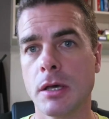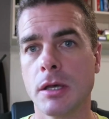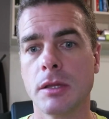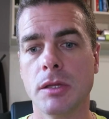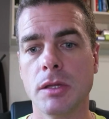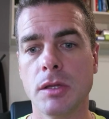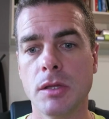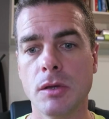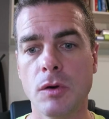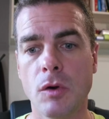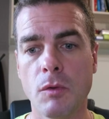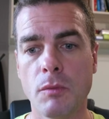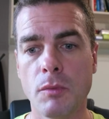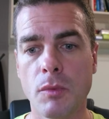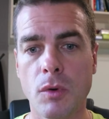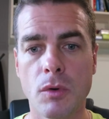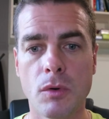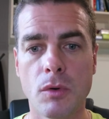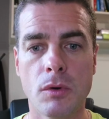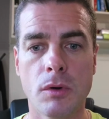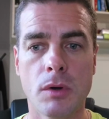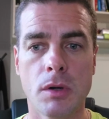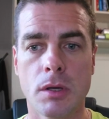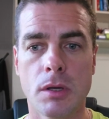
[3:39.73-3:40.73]
no
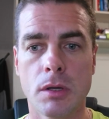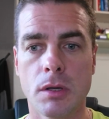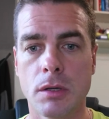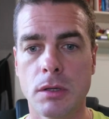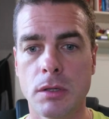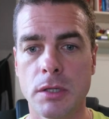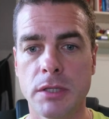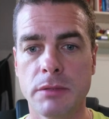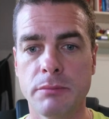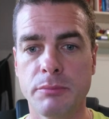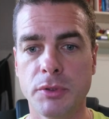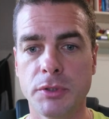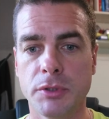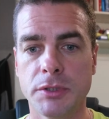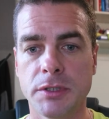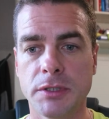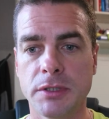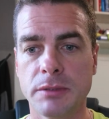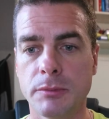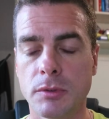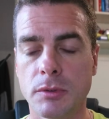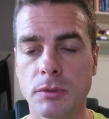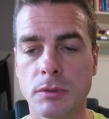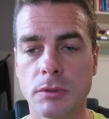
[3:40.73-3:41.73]
more input
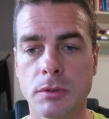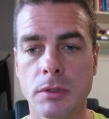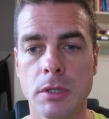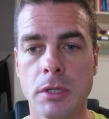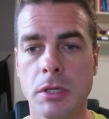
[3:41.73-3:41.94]
anymore,